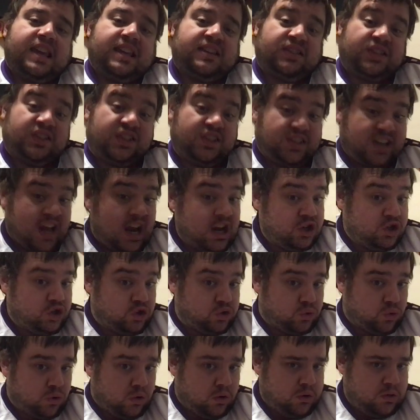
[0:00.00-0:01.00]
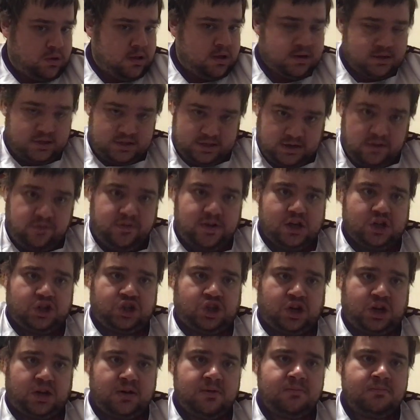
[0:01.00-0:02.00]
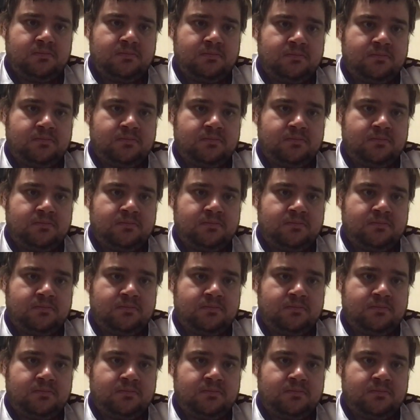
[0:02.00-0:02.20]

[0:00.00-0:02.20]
Central Division.